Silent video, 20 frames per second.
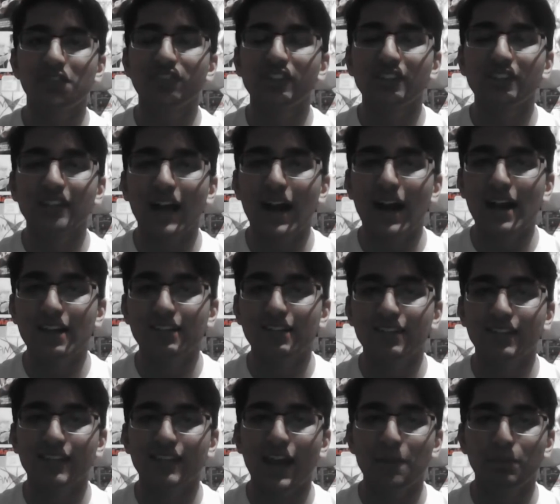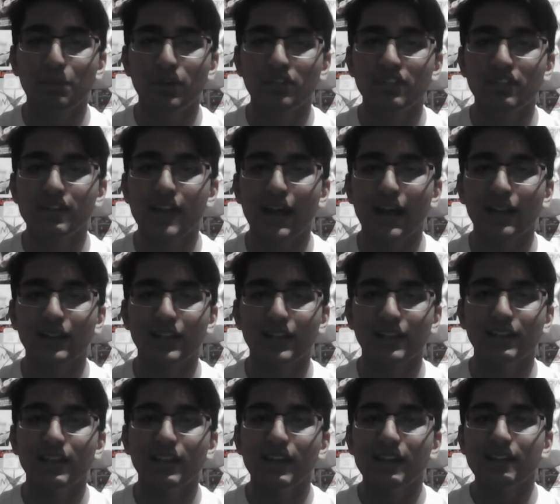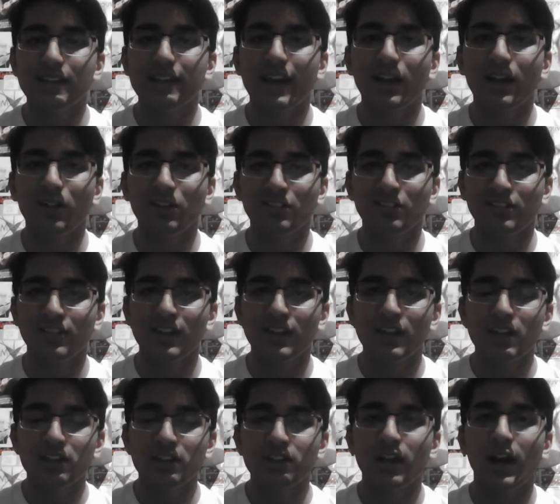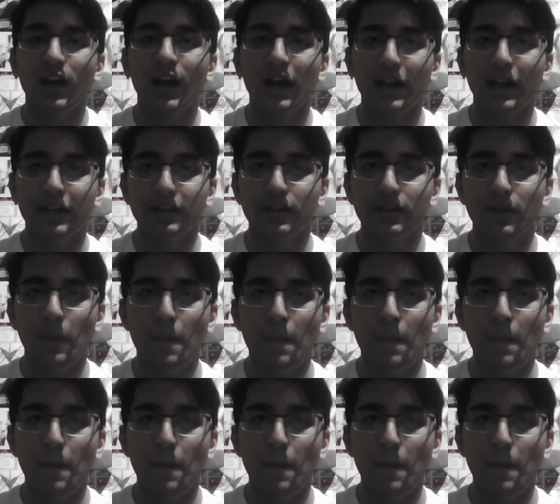of the lies that that personality tells to hide.